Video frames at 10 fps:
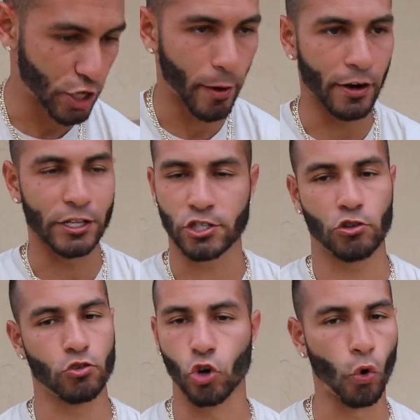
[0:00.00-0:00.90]
incubator. It's
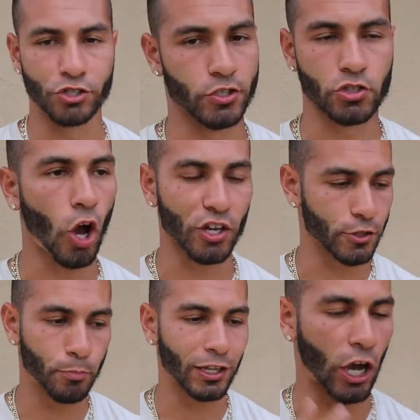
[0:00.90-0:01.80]
gorgeous, it's
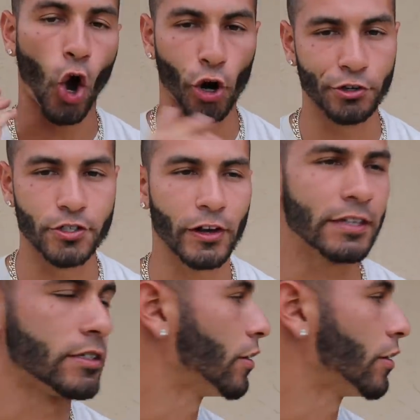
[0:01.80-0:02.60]
awesome. You put like hundreds of eggs